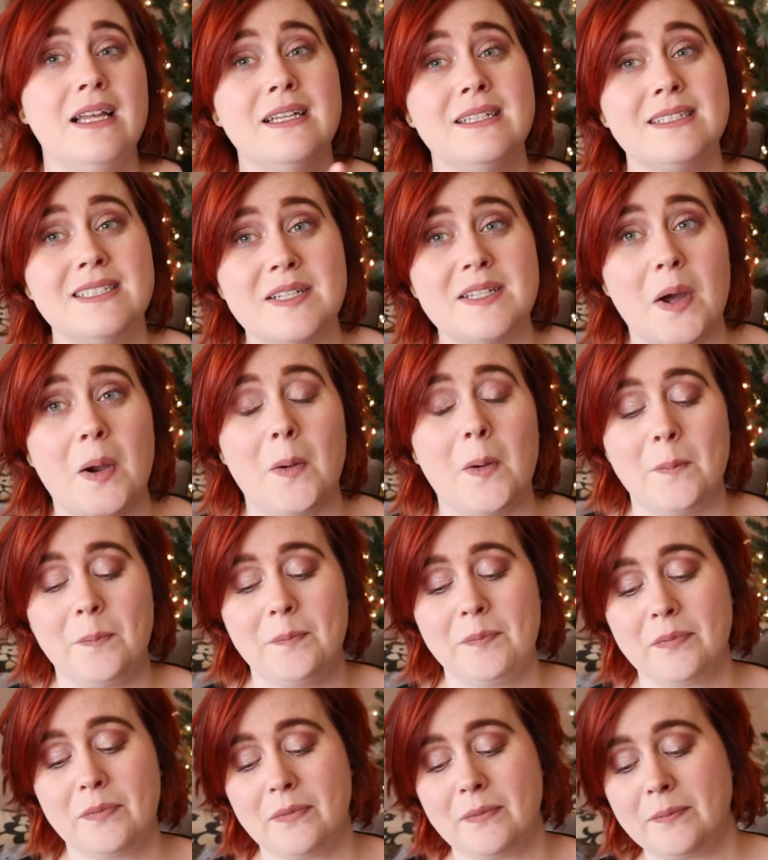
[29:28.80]
So,
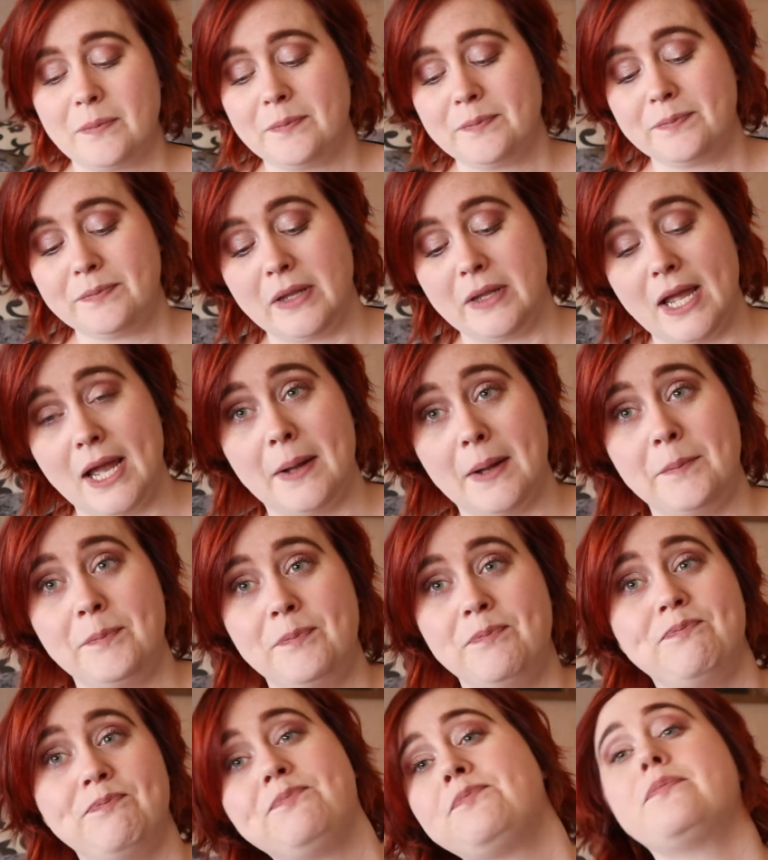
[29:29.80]
yeah.
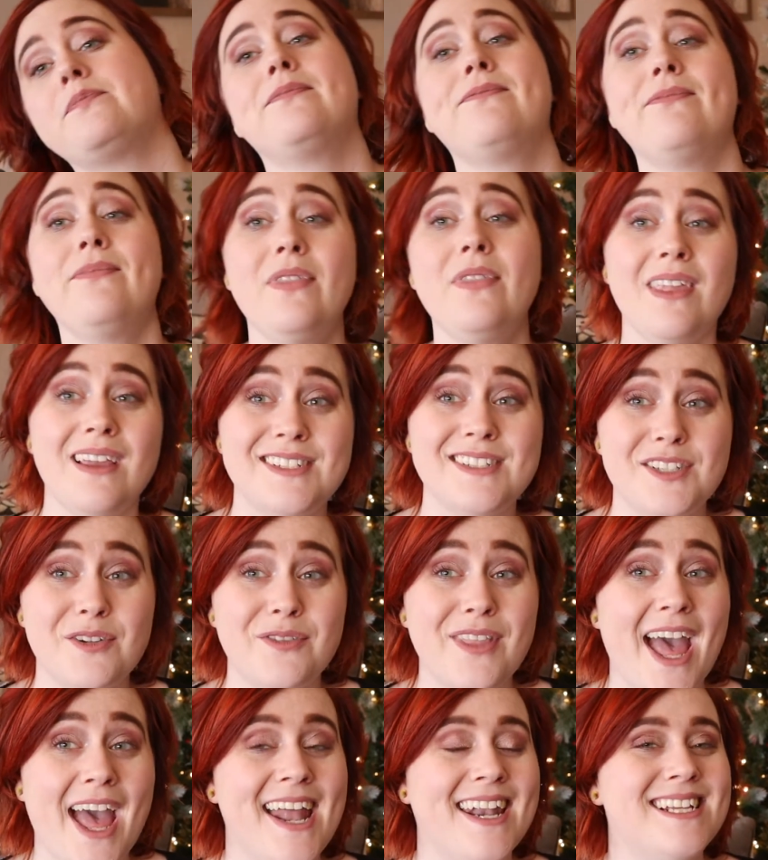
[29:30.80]

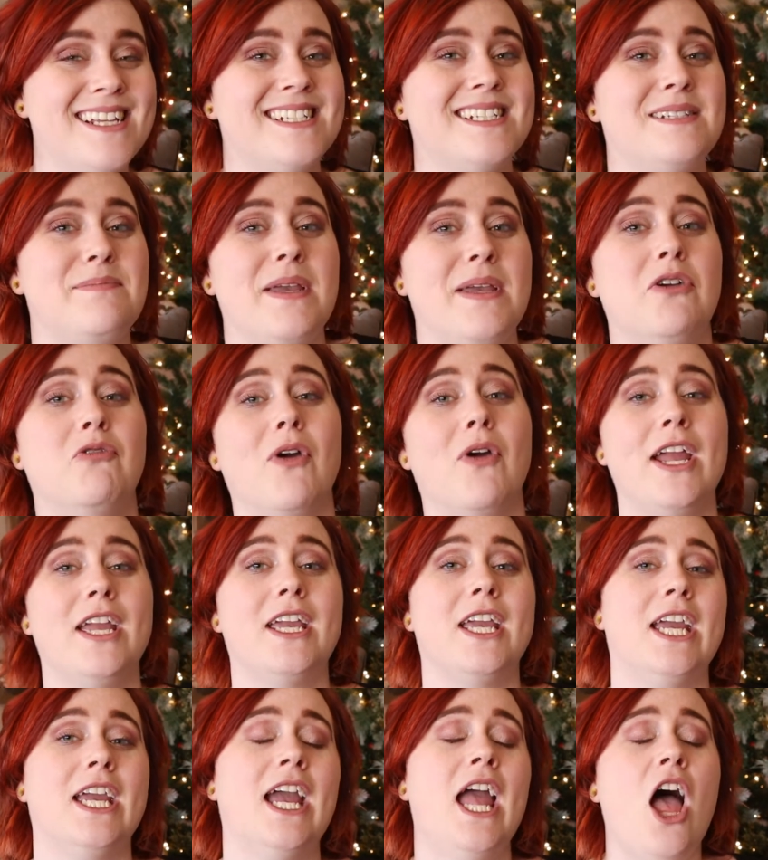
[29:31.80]
So that is me
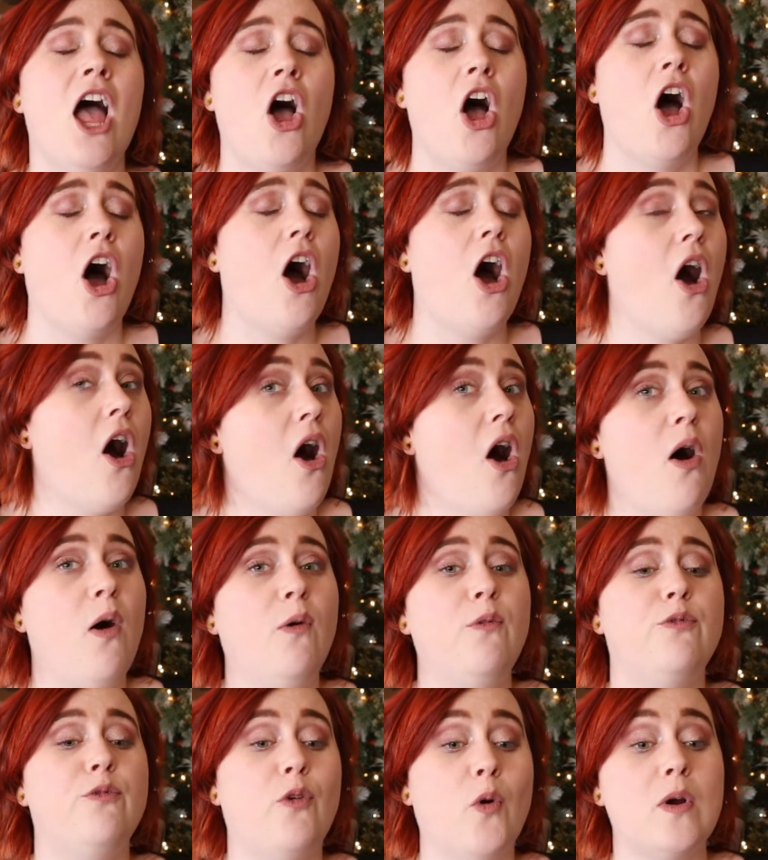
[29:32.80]
ranking
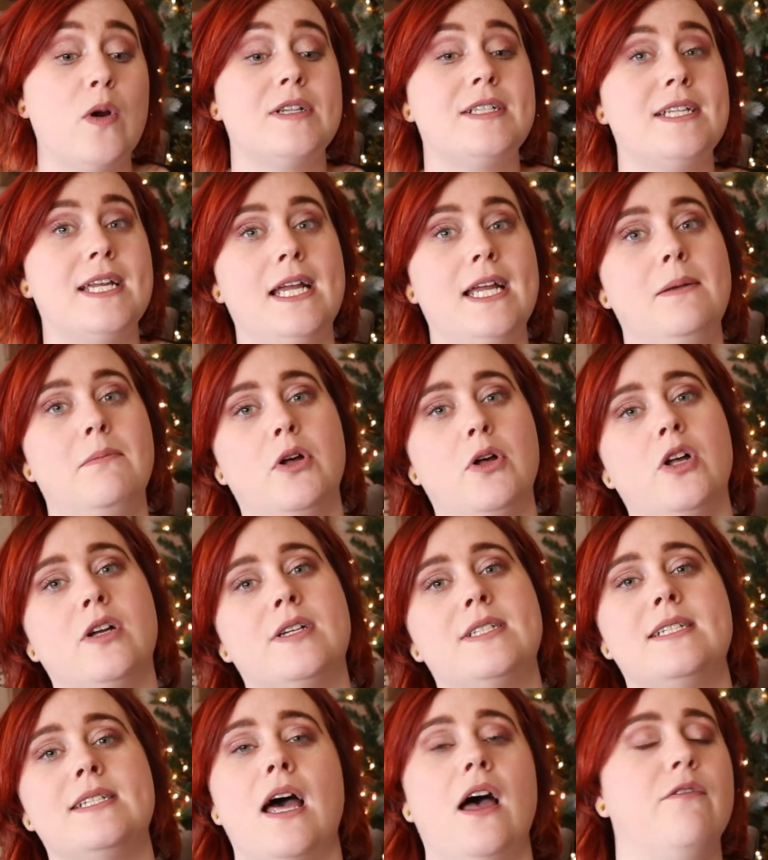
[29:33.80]
all 14
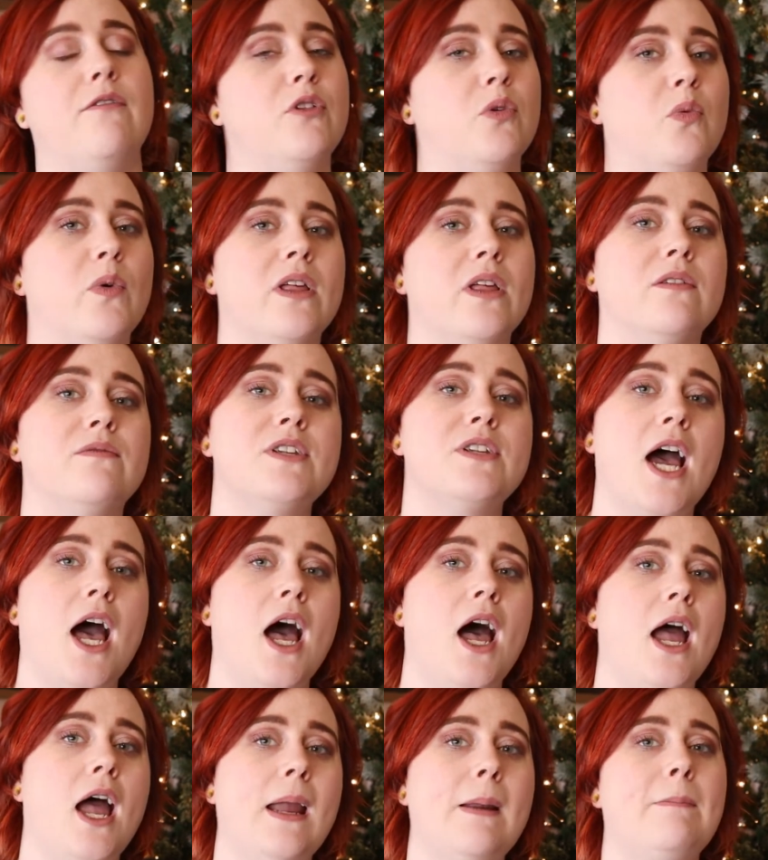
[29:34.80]
books of the Wheel of
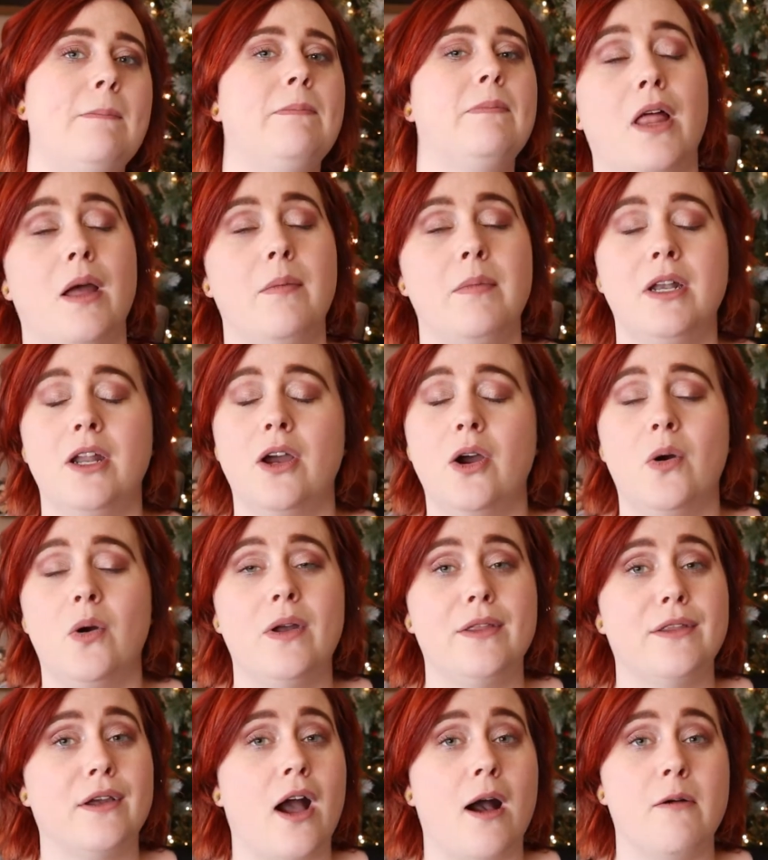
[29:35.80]
Time. Let me know
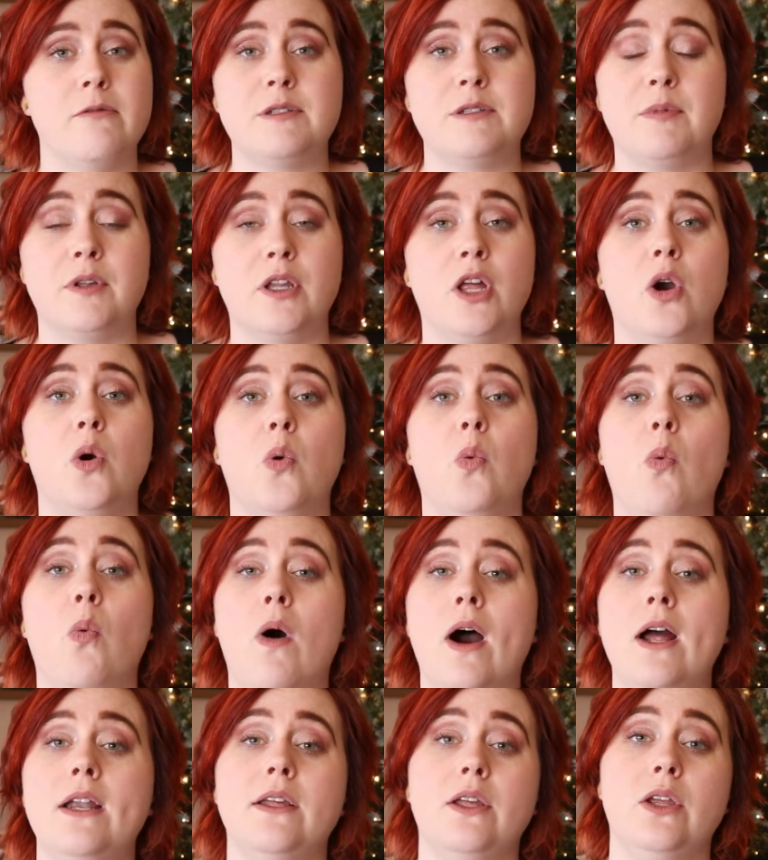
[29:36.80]
in the comments below
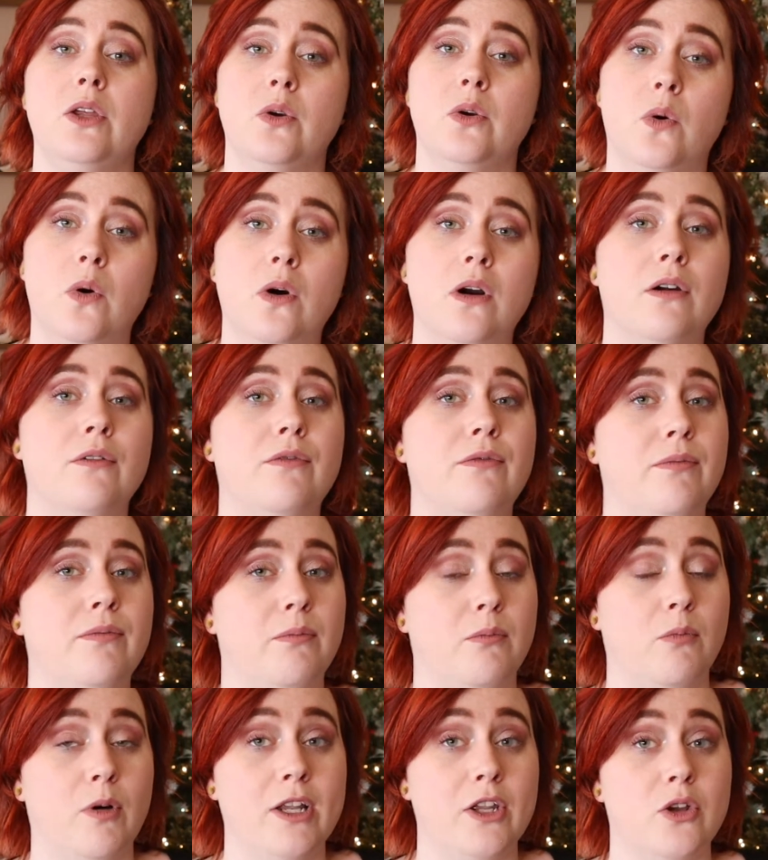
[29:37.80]
what your
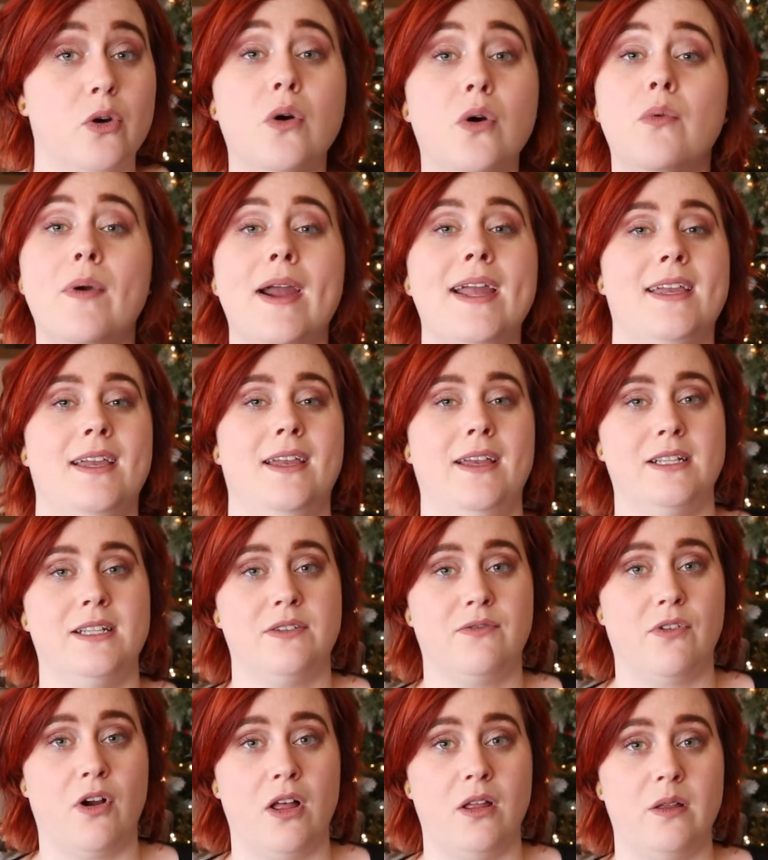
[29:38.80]
ranking
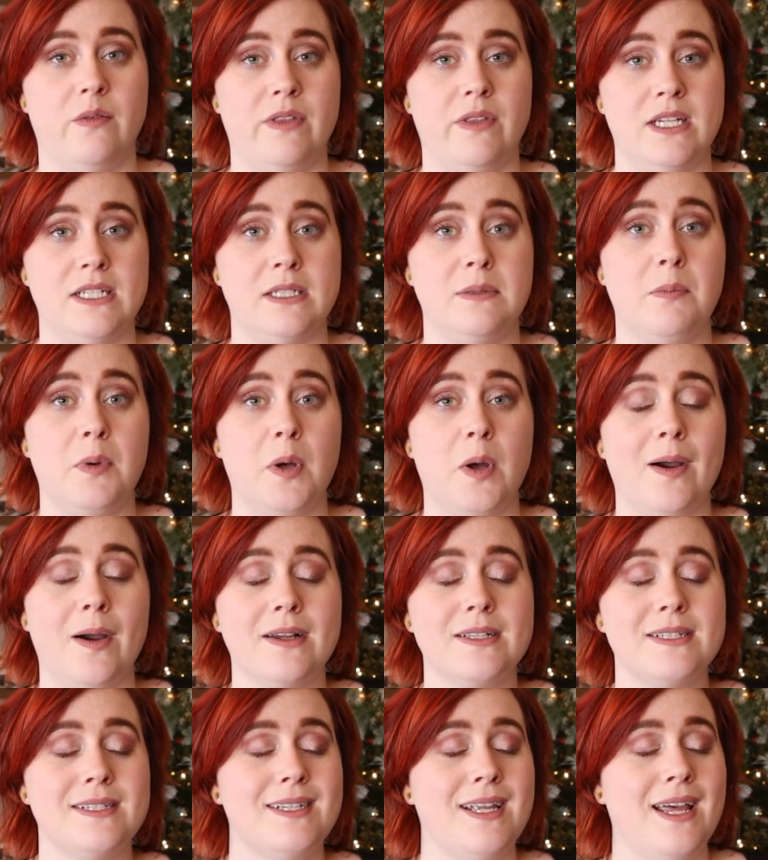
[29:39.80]
is for all of these
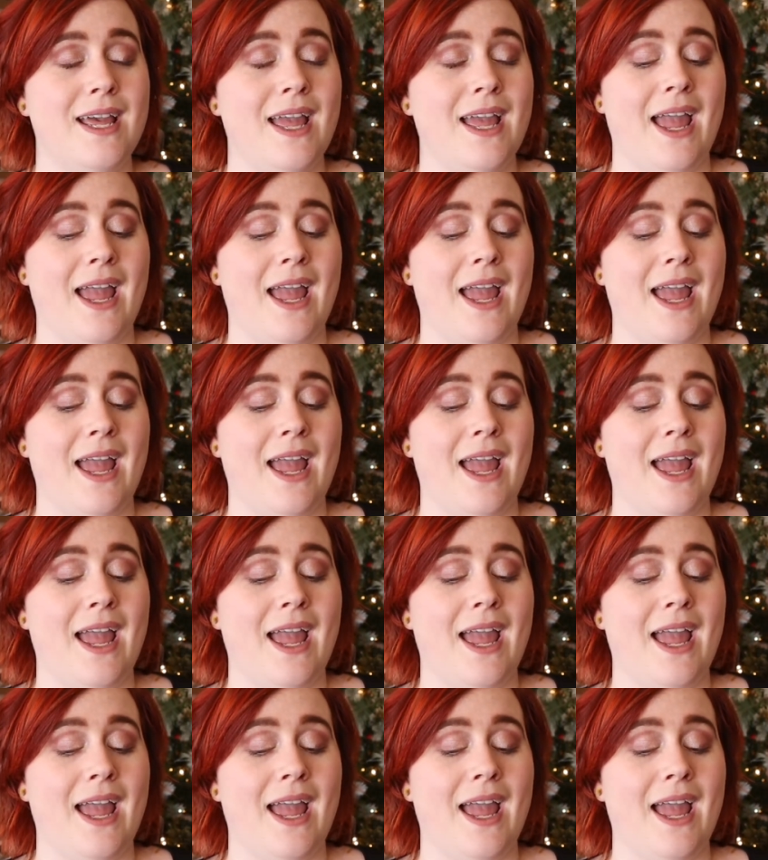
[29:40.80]
books.